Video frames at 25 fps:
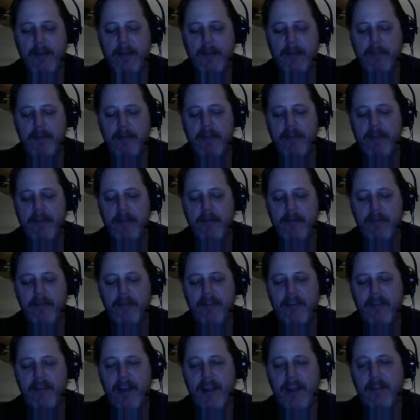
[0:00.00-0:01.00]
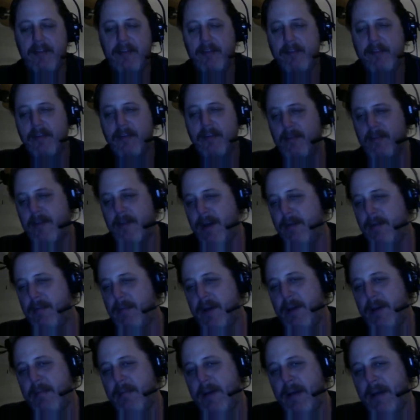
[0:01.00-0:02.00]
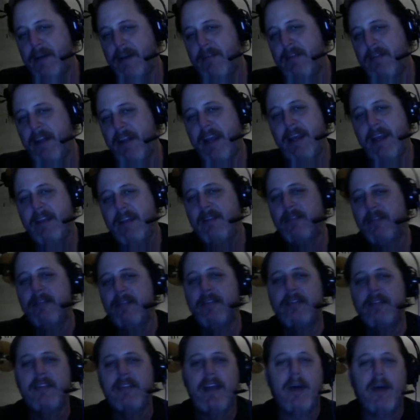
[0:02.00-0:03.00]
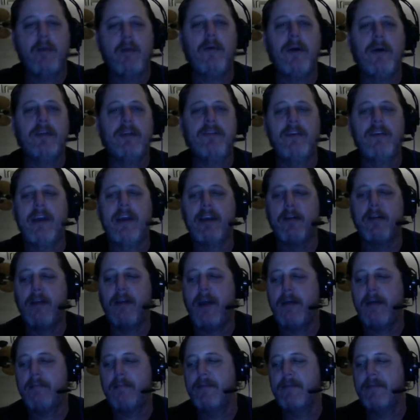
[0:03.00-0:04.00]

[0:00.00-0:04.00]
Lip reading: a political stand, so I made my stand to not watch that crap.